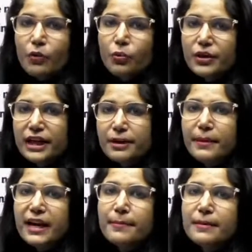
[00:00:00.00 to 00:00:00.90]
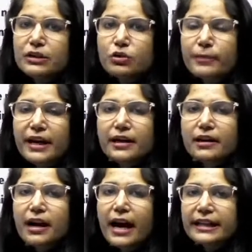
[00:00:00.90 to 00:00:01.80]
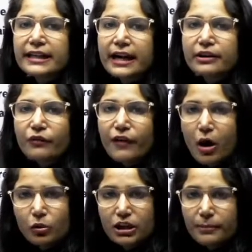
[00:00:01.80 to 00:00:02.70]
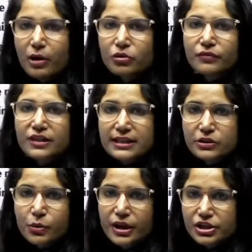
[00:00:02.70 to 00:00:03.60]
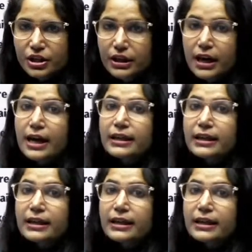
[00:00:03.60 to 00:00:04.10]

would it be able to make any kind of outcome out of the situation.